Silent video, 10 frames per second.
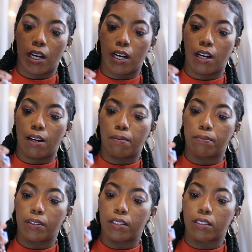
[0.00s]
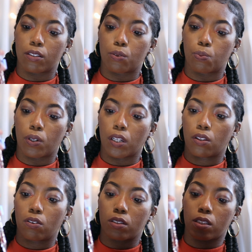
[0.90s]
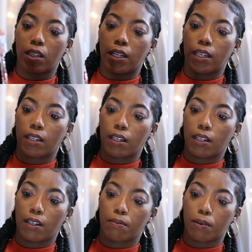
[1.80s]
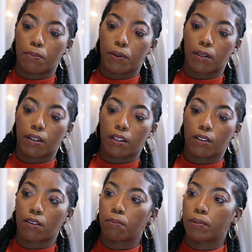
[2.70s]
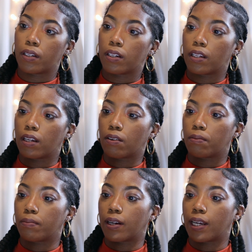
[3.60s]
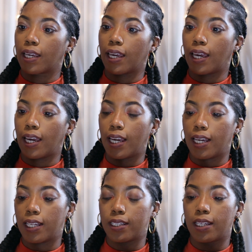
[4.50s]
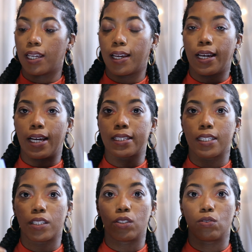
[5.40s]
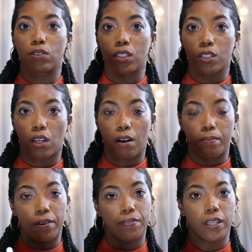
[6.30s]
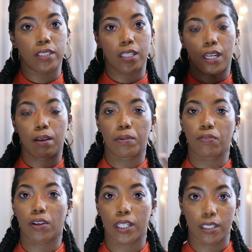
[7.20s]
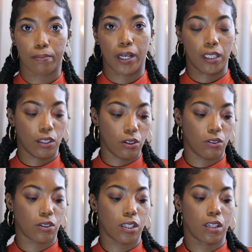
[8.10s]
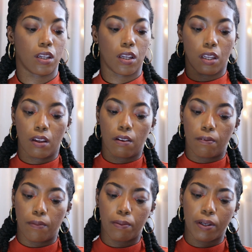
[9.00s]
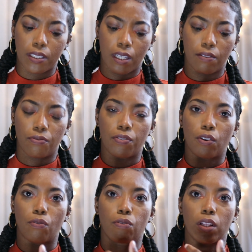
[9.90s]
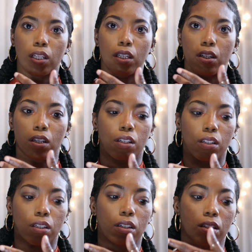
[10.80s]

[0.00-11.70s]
Um, this is what it looks like. I'm going to put a little bit of that on my hand. I did use this on my face today before I did my look. Made my skin feel really good.